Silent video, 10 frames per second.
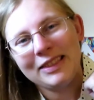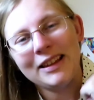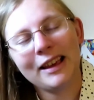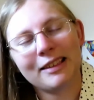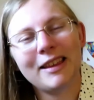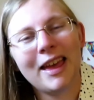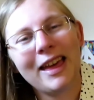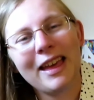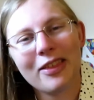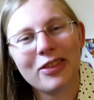The next
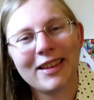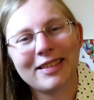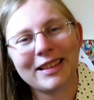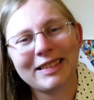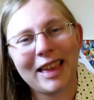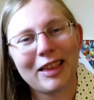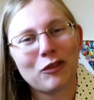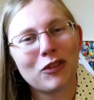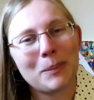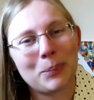day, they
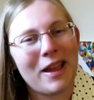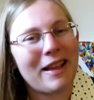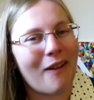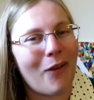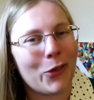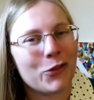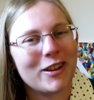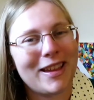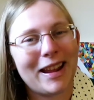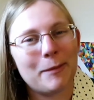successfully break all
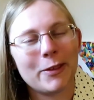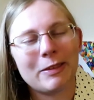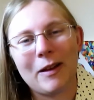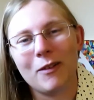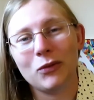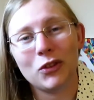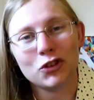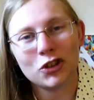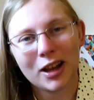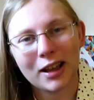three animals out of the
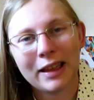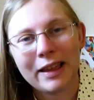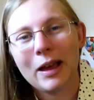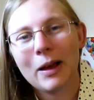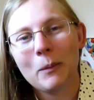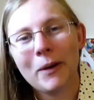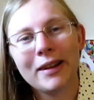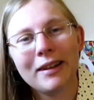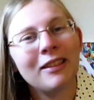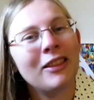truck,
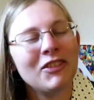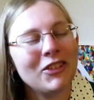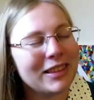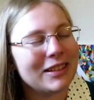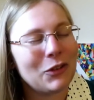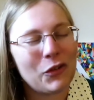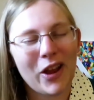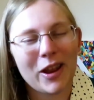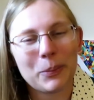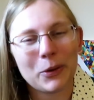when they really do
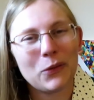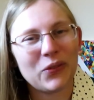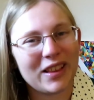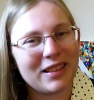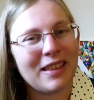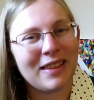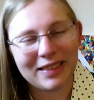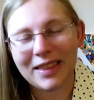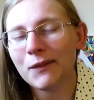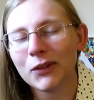find proof that
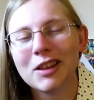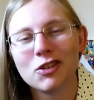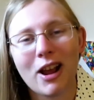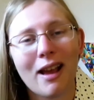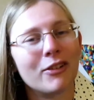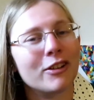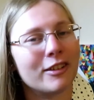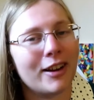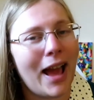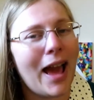even the drivers
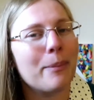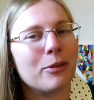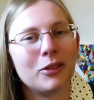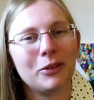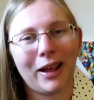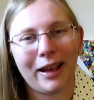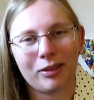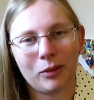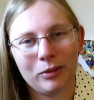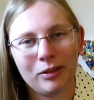are absolute
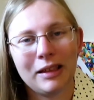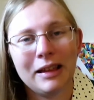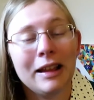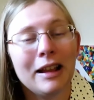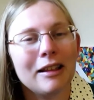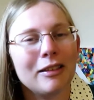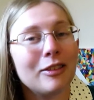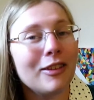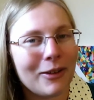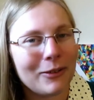assholes.
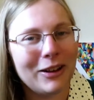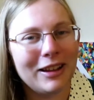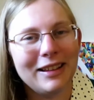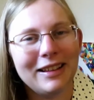So,